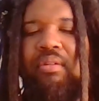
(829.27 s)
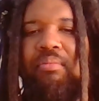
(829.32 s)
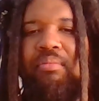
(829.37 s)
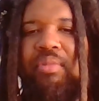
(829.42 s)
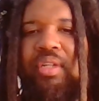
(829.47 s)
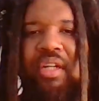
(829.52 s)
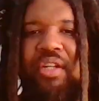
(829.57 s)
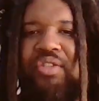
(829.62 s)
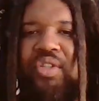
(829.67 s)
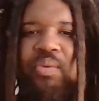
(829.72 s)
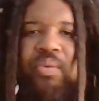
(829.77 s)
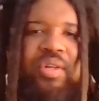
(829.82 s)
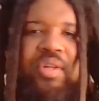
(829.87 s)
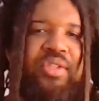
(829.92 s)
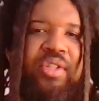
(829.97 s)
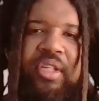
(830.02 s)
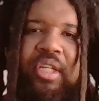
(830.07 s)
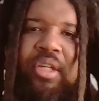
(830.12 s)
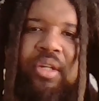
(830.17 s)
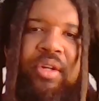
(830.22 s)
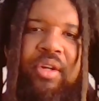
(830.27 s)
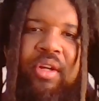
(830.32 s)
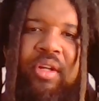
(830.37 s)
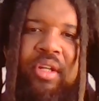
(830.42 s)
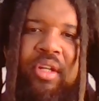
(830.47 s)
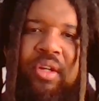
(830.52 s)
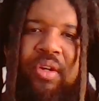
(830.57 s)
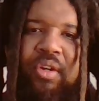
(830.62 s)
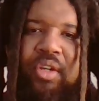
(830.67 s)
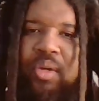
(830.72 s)
because you want
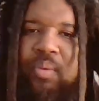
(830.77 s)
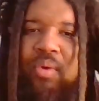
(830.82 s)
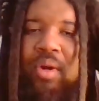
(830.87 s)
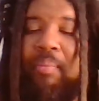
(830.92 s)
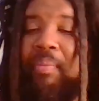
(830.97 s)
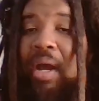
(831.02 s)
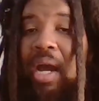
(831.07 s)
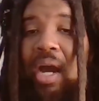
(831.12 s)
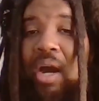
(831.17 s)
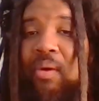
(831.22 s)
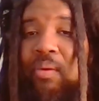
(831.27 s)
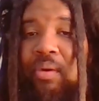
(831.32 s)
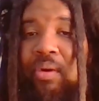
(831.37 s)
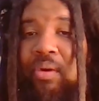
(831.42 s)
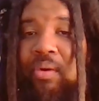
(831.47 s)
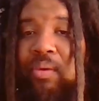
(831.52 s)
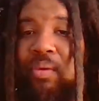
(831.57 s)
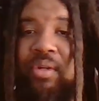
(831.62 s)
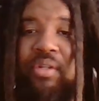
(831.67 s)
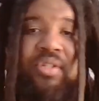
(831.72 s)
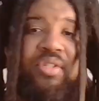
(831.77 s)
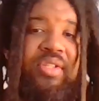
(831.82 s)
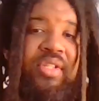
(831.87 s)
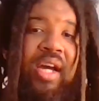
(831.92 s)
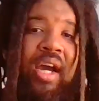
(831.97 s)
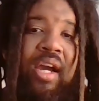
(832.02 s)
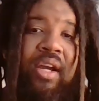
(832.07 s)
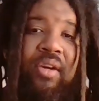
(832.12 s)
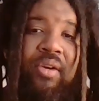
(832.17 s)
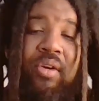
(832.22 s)
security or you want power or
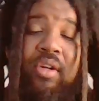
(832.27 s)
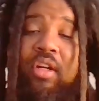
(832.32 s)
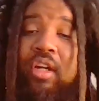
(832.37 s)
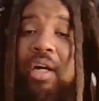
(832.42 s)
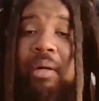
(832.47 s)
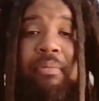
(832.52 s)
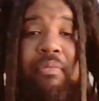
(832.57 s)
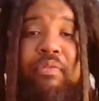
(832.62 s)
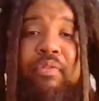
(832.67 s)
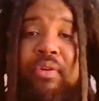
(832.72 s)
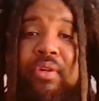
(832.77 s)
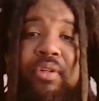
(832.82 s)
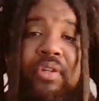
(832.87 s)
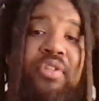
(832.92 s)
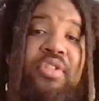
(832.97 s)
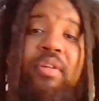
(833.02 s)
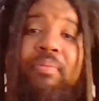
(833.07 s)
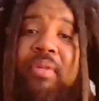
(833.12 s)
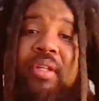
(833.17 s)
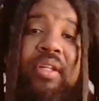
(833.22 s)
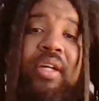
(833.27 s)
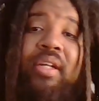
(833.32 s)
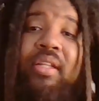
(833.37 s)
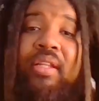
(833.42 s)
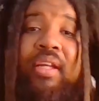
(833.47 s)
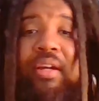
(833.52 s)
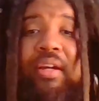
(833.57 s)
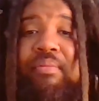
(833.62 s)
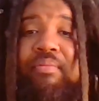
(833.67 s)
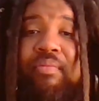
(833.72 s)
desire or comfort or something like
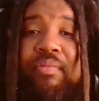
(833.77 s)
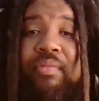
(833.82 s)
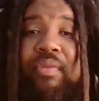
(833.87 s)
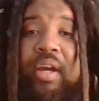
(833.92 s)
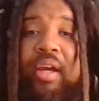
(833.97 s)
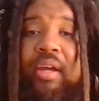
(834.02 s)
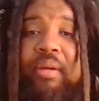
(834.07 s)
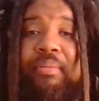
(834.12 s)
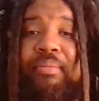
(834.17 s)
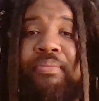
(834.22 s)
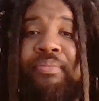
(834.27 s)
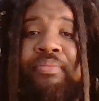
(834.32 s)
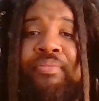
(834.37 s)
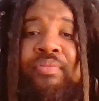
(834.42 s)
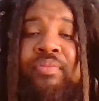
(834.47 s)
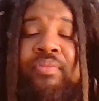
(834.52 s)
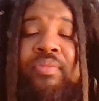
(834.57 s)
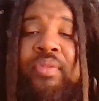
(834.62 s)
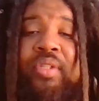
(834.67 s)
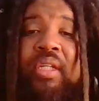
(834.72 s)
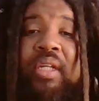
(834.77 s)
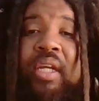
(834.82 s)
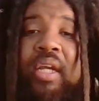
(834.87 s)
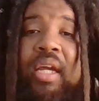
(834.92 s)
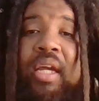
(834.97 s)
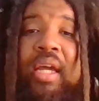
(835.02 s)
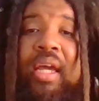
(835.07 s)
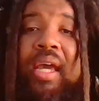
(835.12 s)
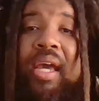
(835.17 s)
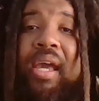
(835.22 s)
that, right?
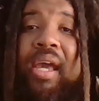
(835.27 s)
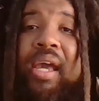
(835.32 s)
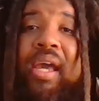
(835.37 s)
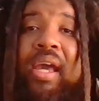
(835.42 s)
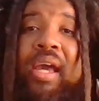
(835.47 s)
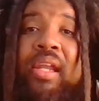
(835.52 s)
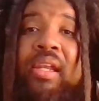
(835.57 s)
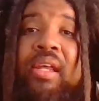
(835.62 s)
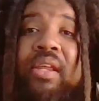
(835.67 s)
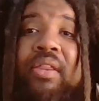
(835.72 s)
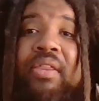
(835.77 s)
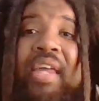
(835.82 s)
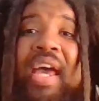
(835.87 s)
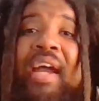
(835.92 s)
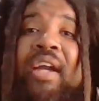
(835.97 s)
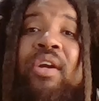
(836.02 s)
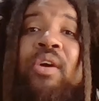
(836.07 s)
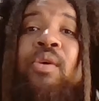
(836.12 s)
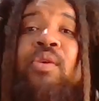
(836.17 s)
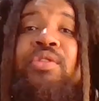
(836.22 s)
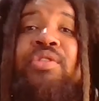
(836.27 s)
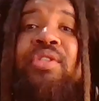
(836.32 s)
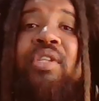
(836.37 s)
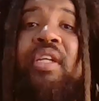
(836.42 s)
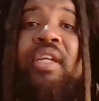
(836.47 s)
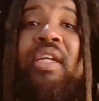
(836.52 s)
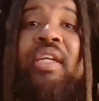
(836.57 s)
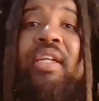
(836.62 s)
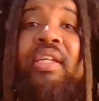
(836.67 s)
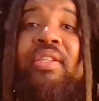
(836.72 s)
And that goes to
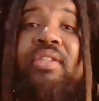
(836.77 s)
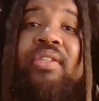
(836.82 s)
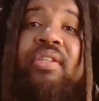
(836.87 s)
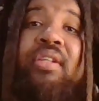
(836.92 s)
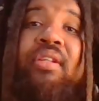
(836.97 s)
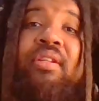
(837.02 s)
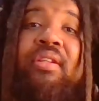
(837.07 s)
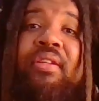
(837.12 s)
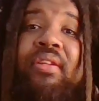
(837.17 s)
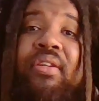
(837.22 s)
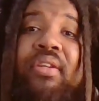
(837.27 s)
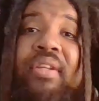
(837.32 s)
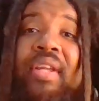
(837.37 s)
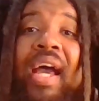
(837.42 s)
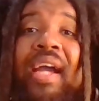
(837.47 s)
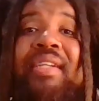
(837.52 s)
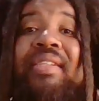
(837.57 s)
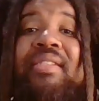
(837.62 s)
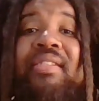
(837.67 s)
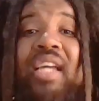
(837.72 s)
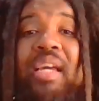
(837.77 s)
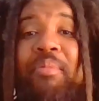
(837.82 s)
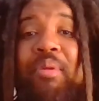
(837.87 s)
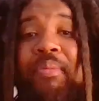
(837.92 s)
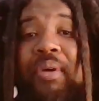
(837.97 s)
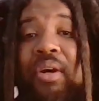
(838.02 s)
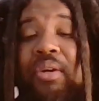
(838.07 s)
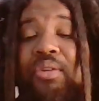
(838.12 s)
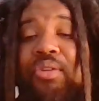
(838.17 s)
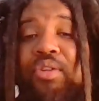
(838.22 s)
his next statement
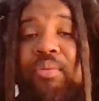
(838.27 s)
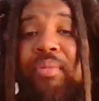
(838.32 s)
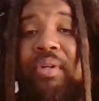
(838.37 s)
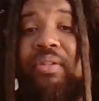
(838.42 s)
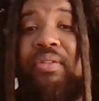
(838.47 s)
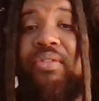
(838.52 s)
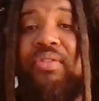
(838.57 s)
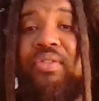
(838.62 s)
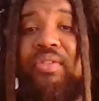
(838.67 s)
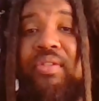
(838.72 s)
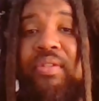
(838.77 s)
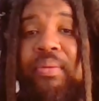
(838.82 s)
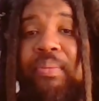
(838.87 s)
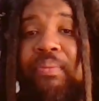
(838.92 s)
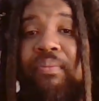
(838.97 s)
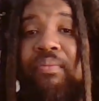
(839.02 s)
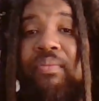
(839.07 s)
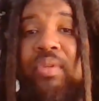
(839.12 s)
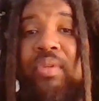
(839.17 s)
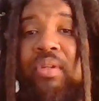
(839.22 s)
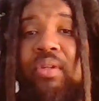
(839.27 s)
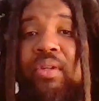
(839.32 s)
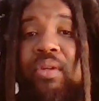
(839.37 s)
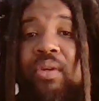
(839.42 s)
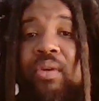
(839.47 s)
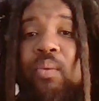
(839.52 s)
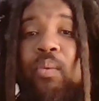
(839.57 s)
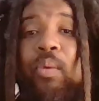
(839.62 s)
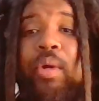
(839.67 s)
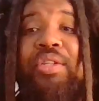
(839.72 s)
about humans,
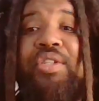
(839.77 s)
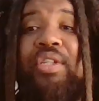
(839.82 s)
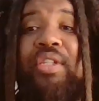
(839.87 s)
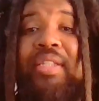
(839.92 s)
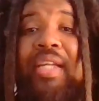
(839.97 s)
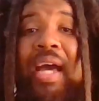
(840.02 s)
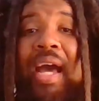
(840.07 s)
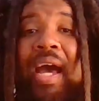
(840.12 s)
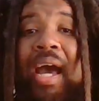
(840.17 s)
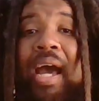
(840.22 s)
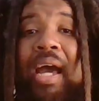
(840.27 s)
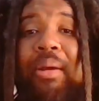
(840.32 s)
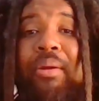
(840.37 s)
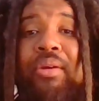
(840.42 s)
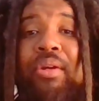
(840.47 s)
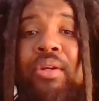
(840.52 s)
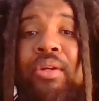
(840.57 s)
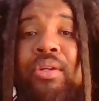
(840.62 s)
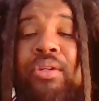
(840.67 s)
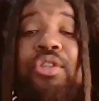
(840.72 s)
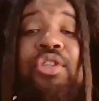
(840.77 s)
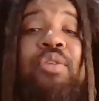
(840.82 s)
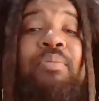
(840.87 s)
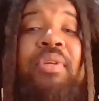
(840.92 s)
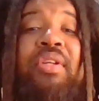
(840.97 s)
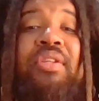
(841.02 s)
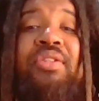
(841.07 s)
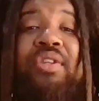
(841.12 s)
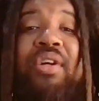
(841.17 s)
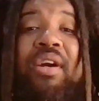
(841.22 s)
which is that
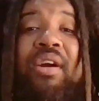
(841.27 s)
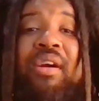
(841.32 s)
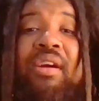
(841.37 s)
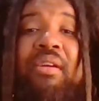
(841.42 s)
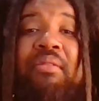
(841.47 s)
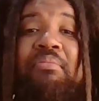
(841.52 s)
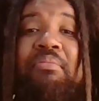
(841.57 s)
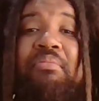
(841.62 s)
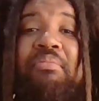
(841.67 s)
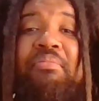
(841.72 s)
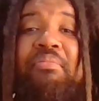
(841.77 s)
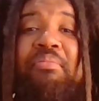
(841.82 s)
humans are